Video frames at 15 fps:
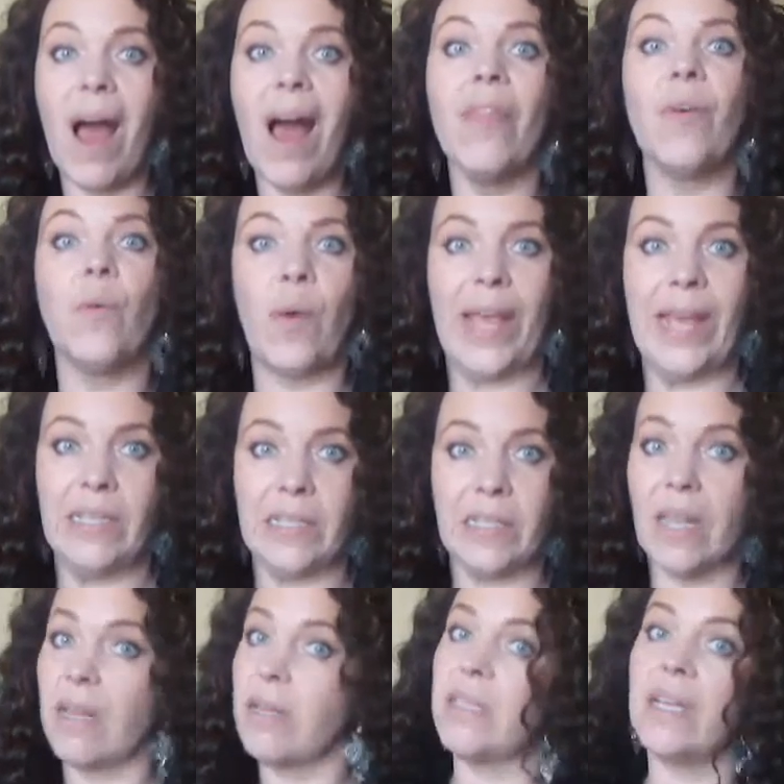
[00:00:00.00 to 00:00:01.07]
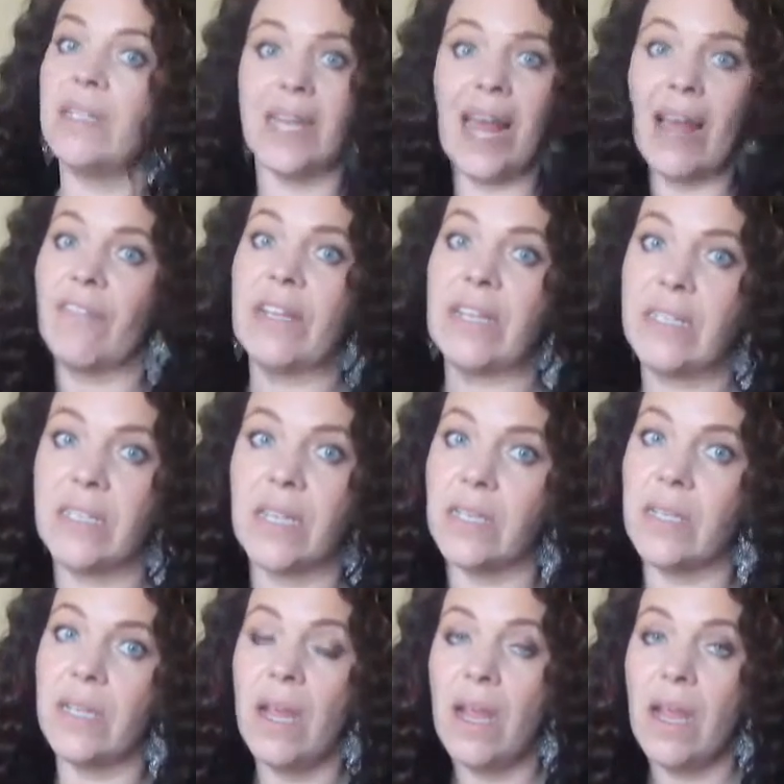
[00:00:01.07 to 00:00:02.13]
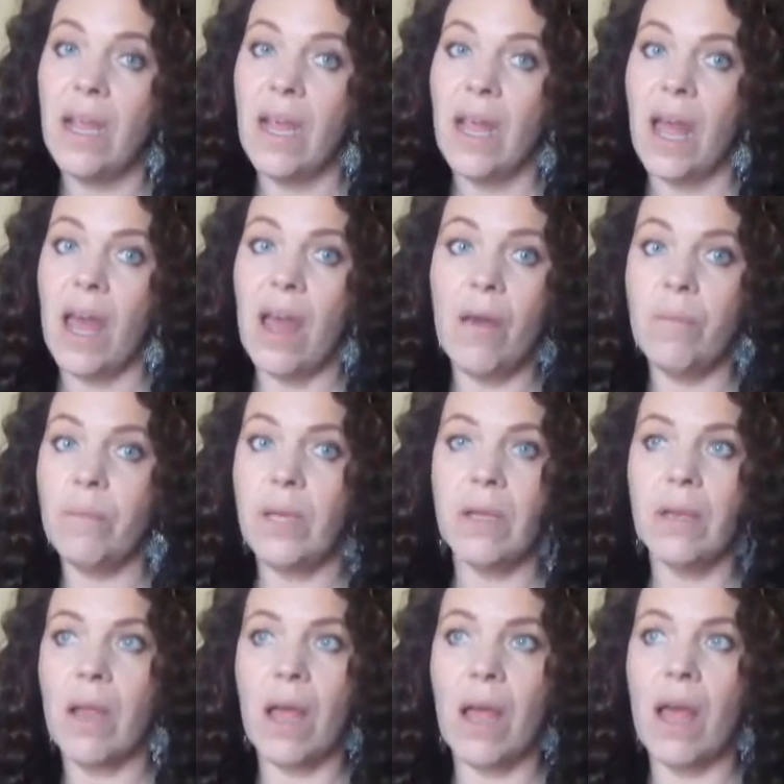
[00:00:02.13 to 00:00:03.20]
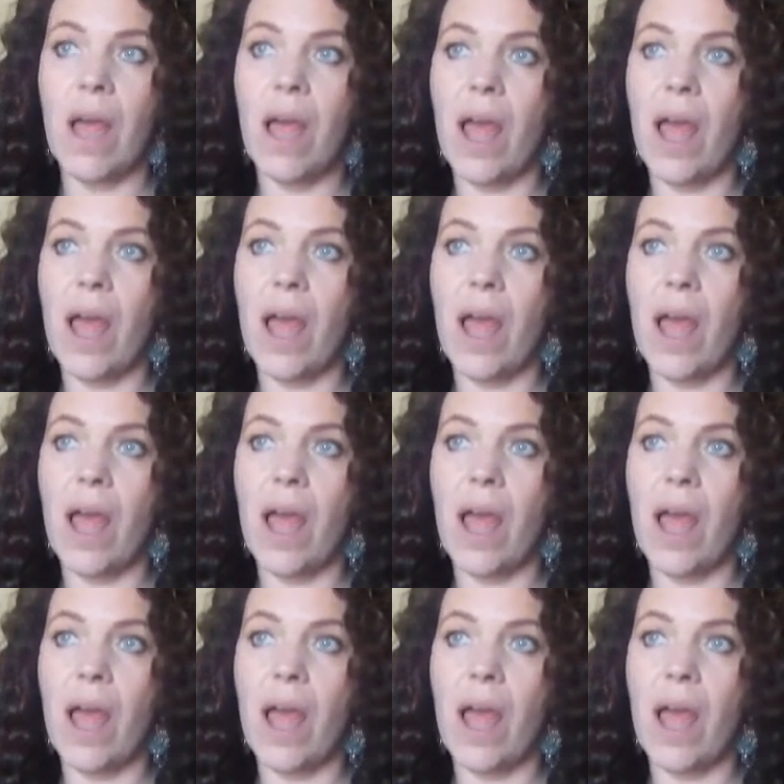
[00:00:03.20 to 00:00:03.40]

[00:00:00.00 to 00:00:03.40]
bought other wigs that it doesn't have listed, and